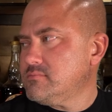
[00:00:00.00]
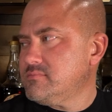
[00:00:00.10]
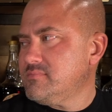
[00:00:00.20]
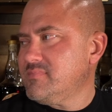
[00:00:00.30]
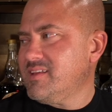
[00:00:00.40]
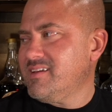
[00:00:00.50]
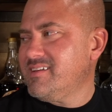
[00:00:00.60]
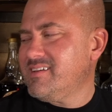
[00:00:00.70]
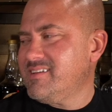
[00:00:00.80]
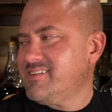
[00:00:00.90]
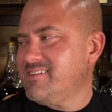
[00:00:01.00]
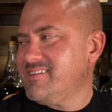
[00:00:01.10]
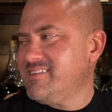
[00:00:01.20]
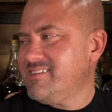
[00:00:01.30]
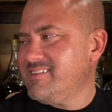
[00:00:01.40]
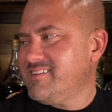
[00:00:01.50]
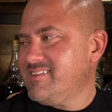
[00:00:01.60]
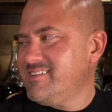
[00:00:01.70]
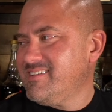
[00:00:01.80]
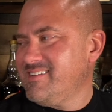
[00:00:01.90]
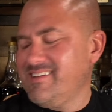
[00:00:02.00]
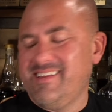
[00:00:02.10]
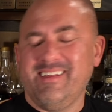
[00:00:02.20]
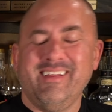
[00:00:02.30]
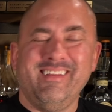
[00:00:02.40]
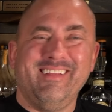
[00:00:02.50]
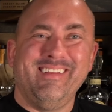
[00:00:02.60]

This person isn't speaking.